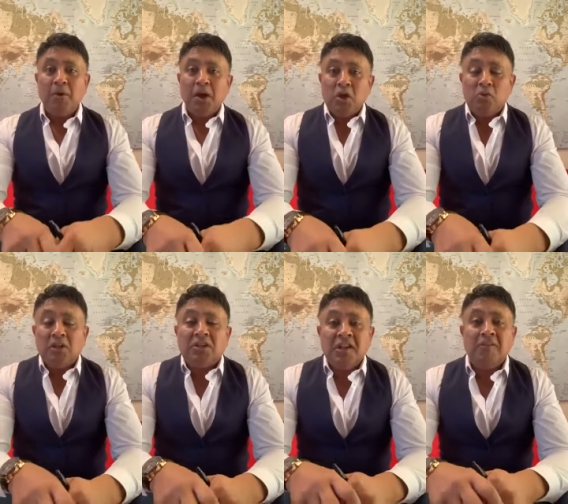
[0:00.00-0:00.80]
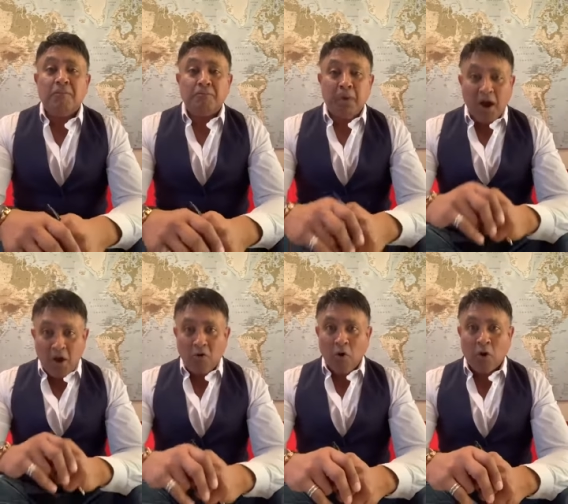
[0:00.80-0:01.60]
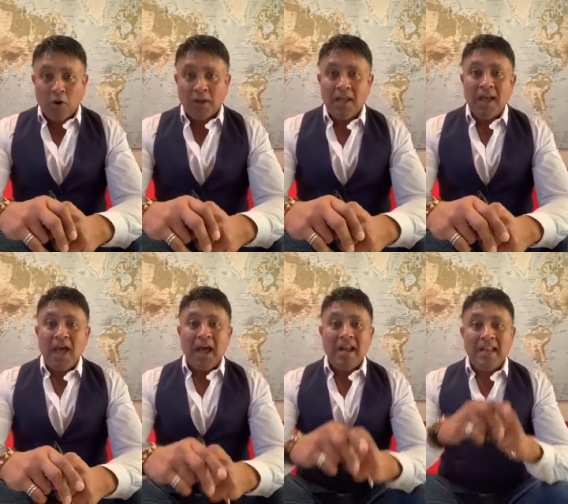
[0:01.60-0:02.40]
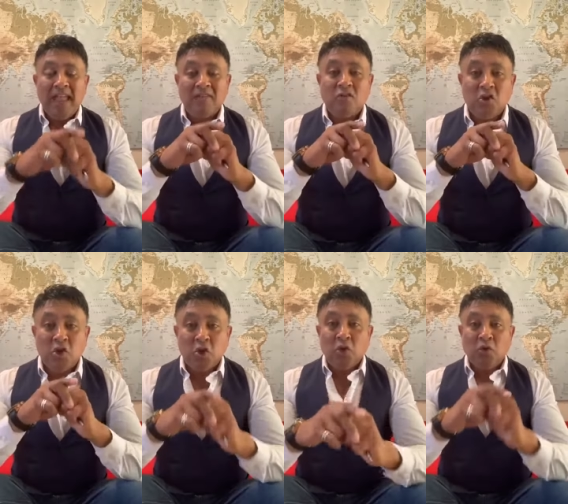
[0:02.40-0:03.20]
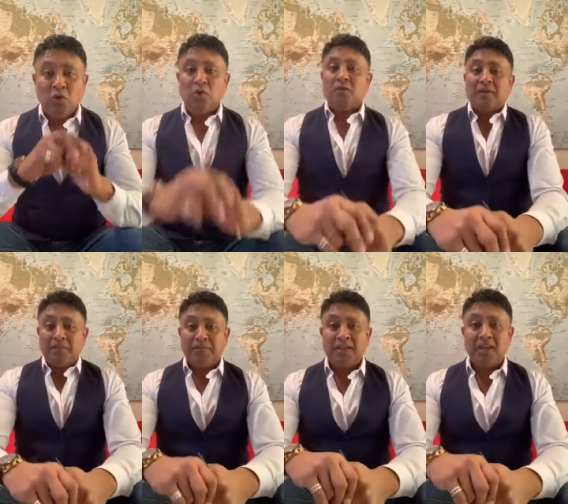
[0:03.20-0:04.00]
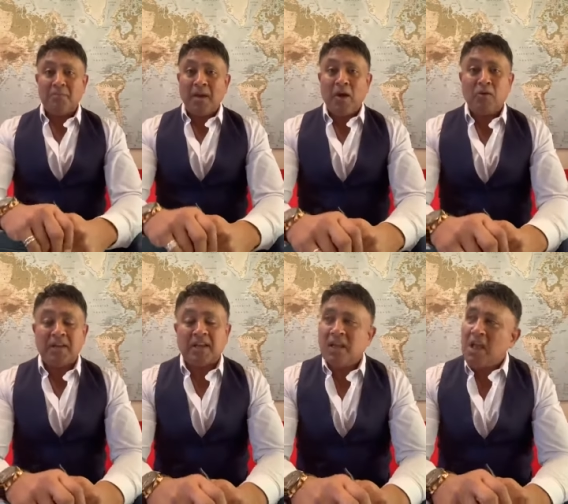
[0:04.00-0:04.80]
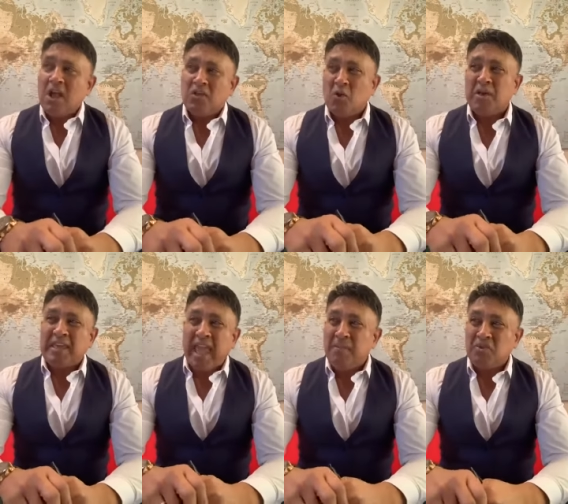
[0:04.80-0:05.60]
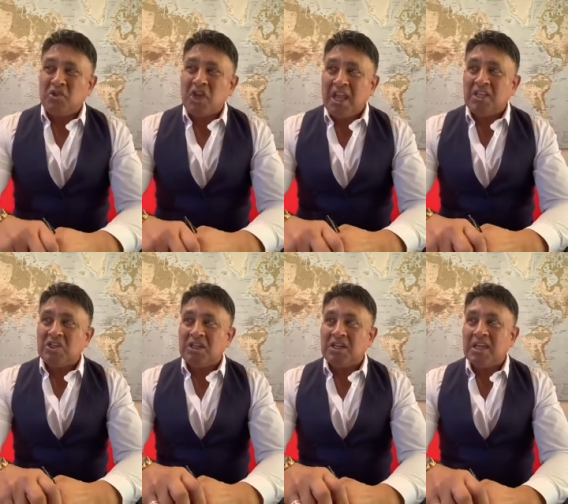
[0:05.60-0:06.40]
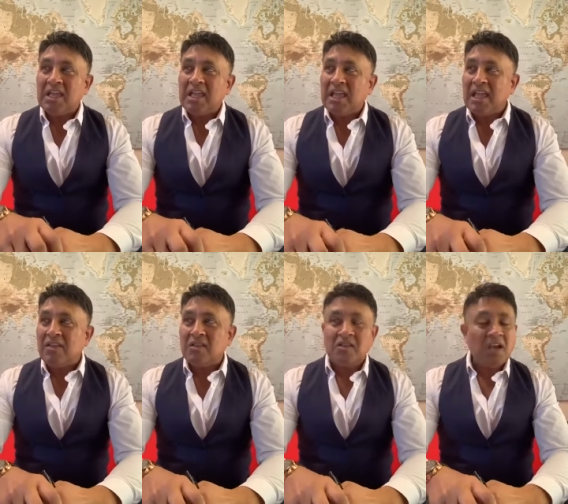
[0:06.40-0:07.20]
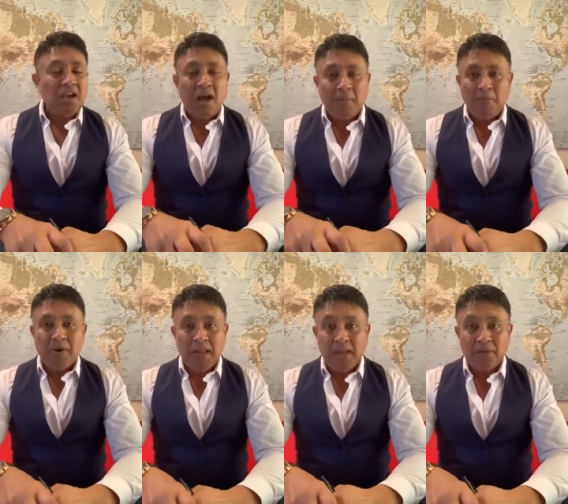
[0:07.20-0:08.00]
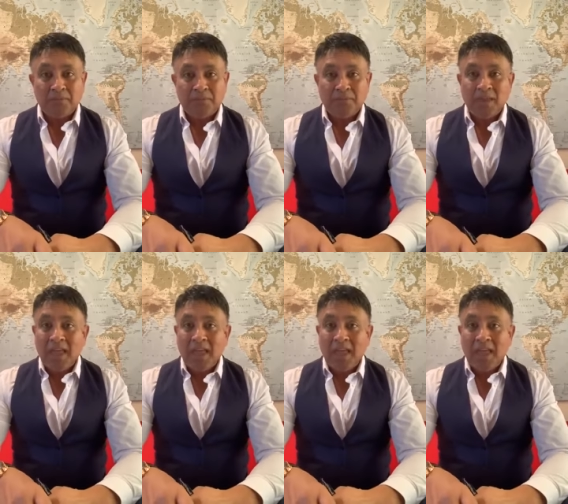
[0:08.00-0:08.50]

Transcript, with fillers: but you'll achieve bugger all unless you do something about it. So game changing isn't a company.